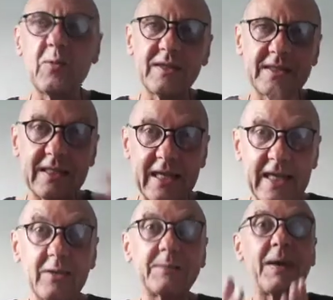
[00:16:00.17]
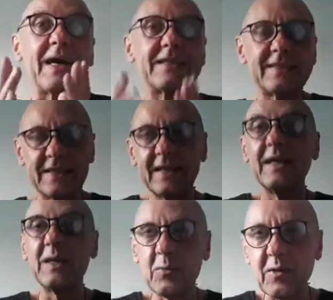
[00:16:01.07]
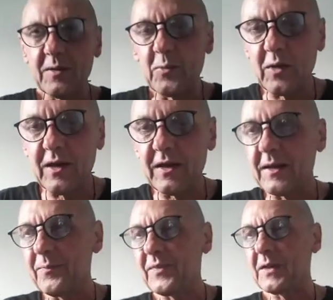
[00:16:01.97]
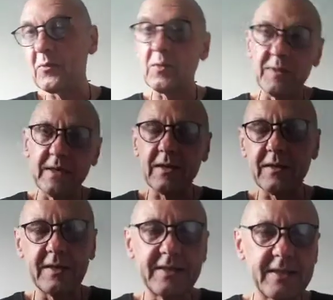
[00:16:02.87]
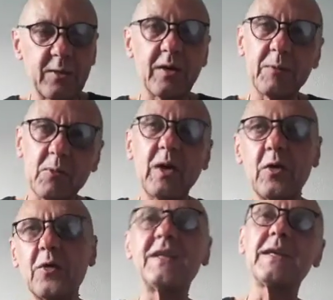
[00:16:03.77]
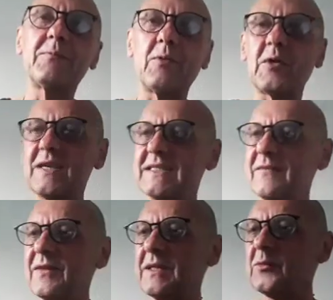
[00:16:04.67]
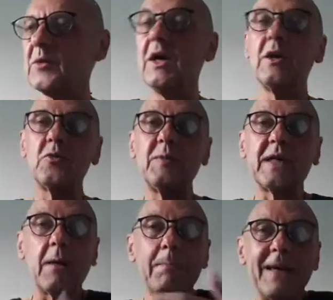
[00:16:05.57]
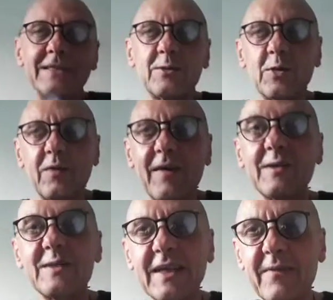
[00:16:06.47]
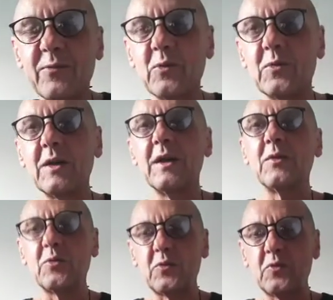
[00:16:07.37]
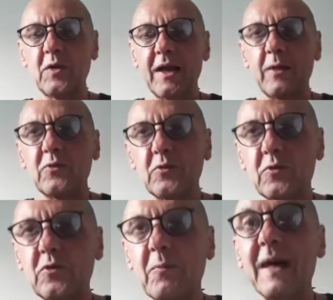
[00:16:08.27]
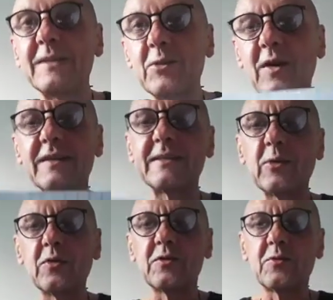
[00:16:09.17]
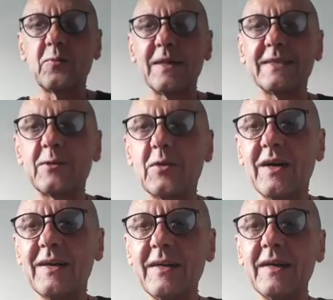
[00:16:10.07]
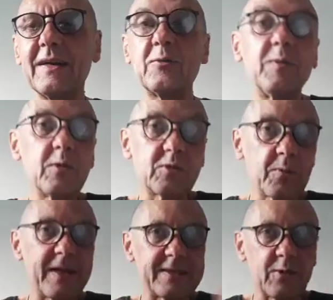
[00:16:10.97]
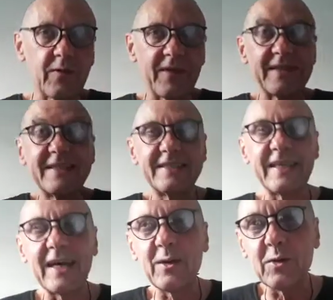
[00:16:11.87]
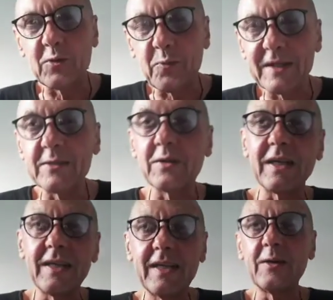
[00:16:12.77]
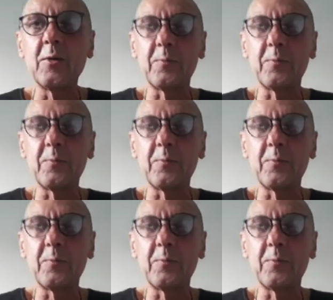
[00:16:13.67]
with it. Let it pass. It will be easier. But we're learning progressively to become master of ourselves, to allow to master our thoughts, to be also master of our desire, to master that ego